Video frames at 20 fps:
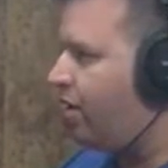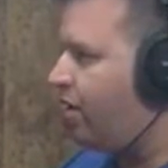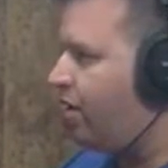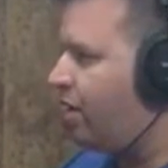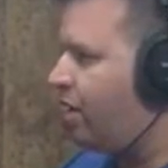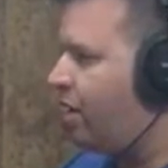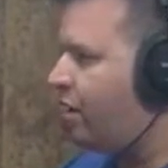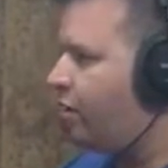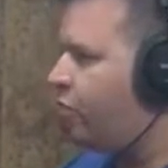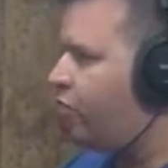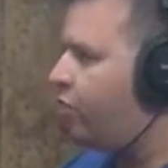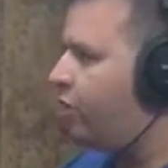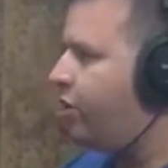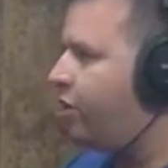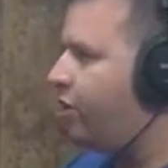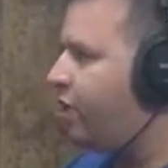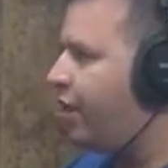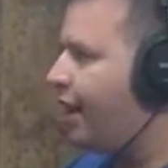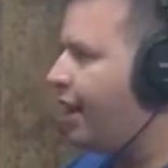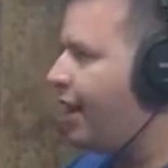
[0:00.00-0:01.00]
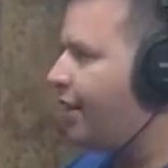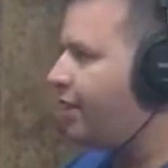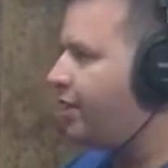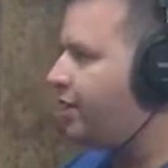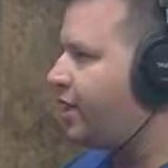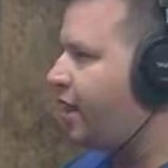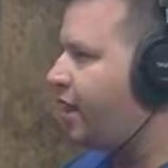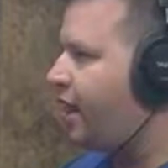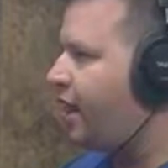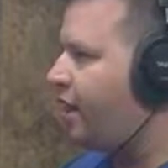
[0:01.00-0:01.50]
that you realize
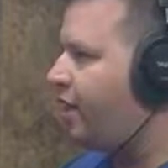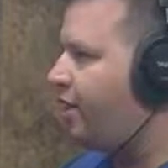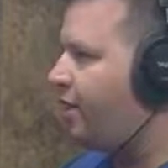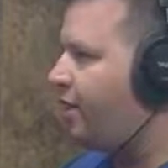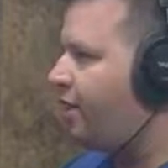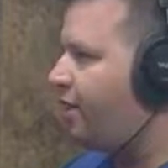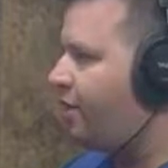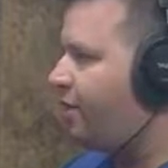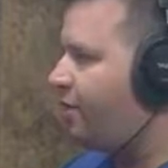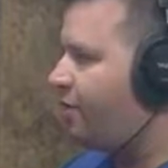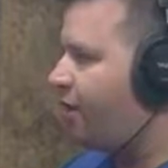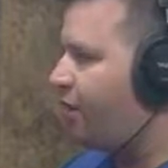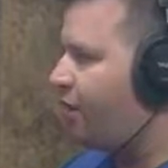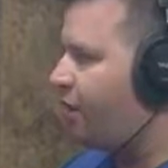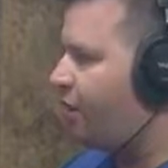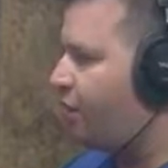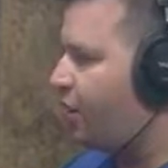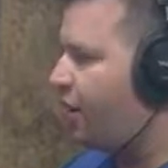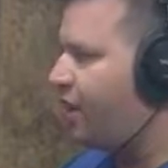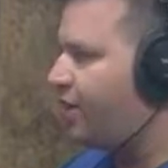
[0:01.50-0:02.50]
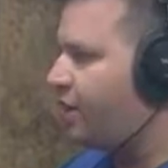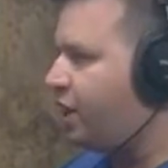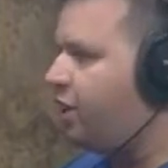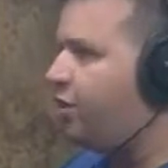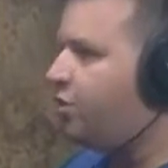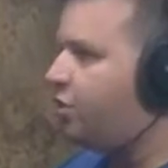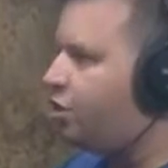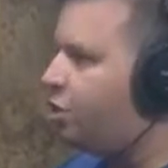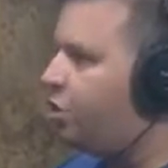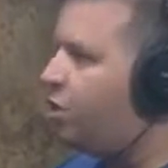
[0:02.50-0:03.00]
that the things that
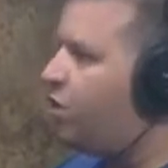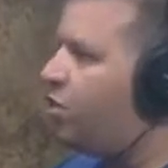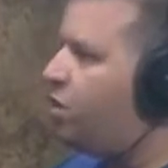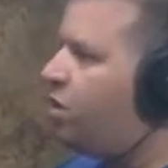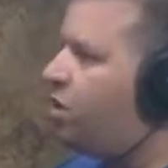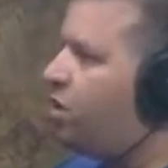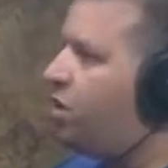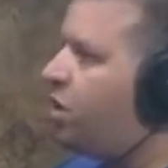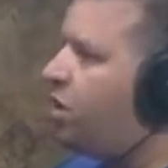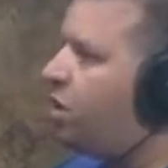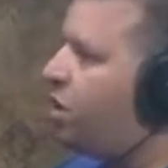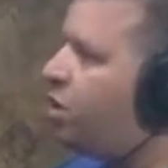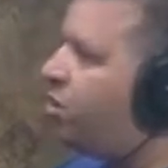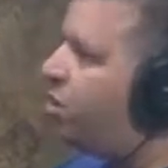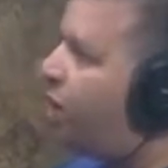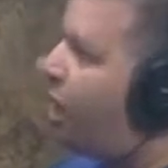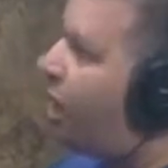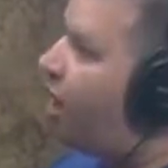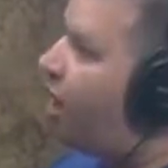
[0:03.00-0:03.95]
you do are not